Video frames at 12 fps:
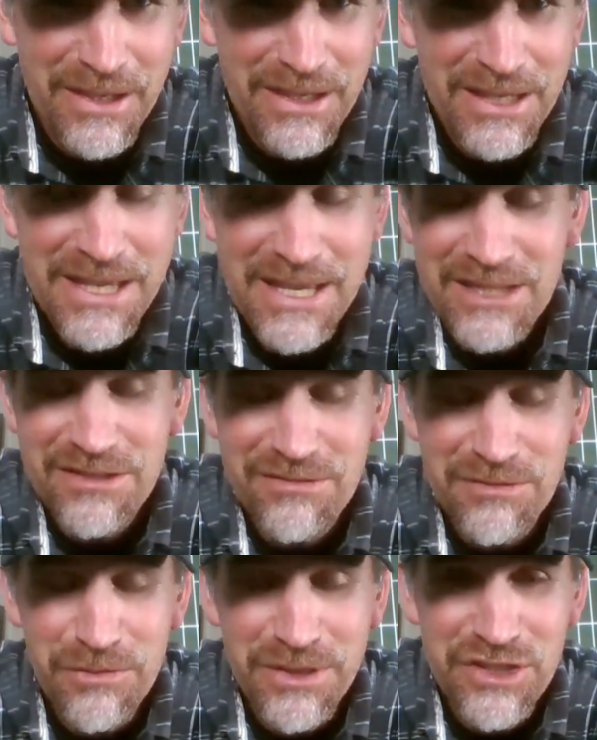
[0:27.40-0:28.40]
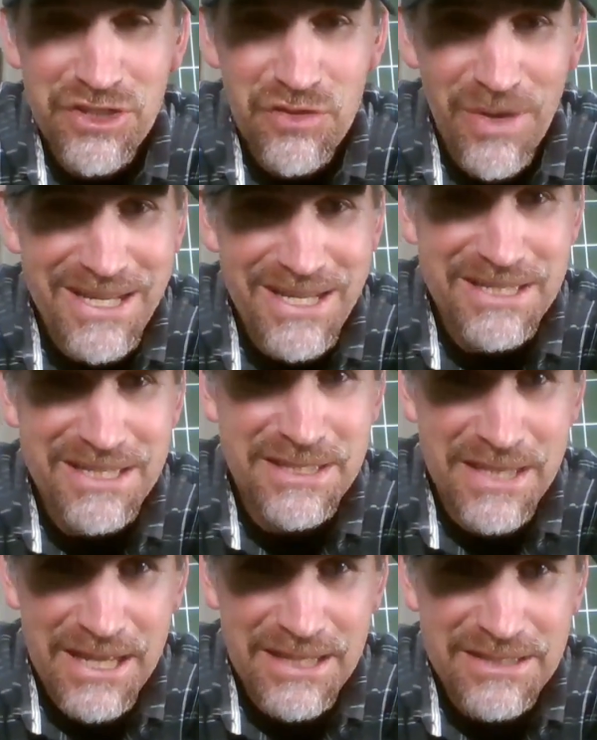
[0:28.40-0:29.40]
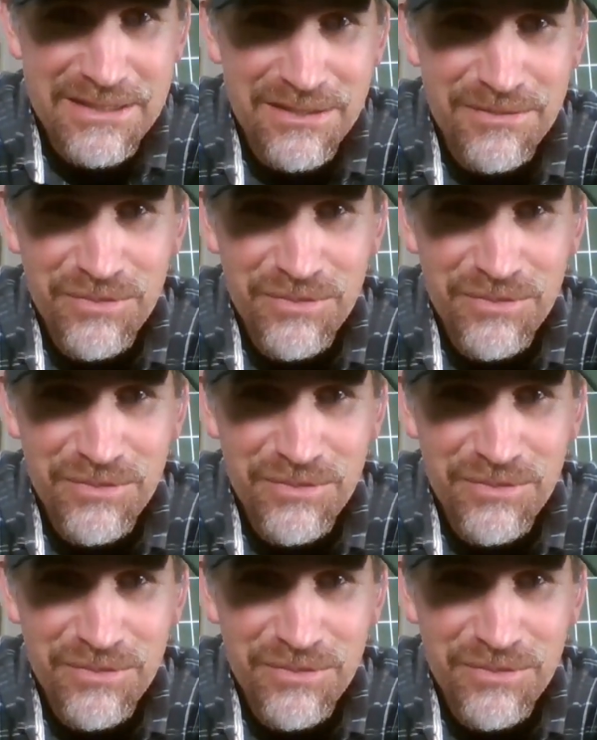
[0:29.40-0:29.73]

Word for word: He gets through in straight sets,